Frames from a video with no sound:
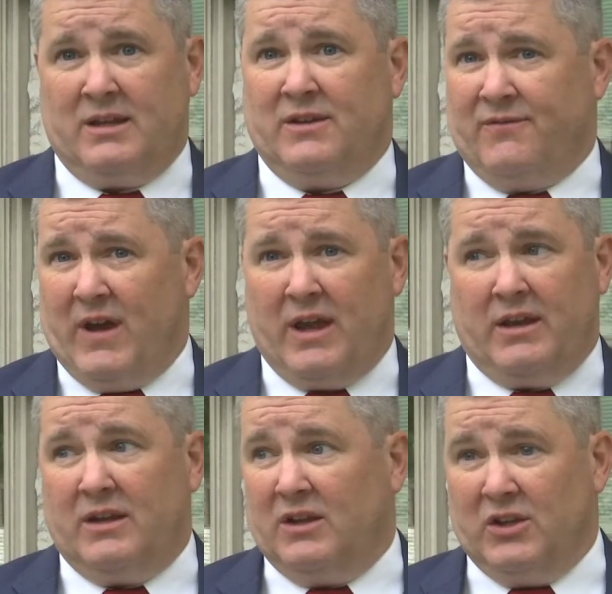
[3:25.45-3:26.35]

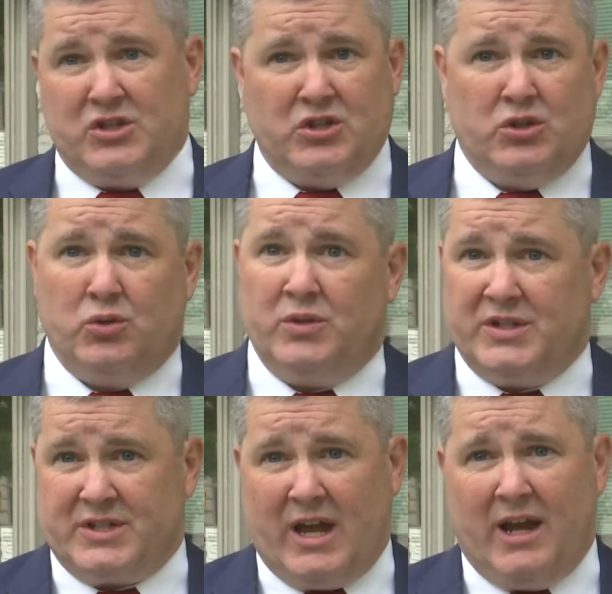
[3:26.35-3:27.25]
defend, listen to,
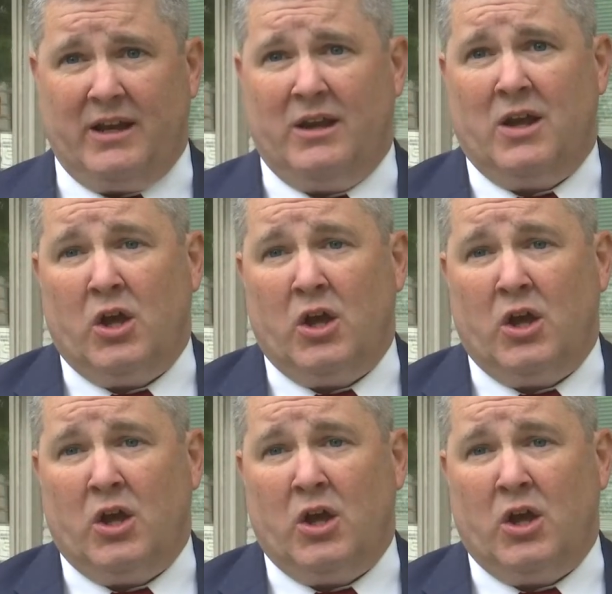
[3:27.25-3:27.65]
decide.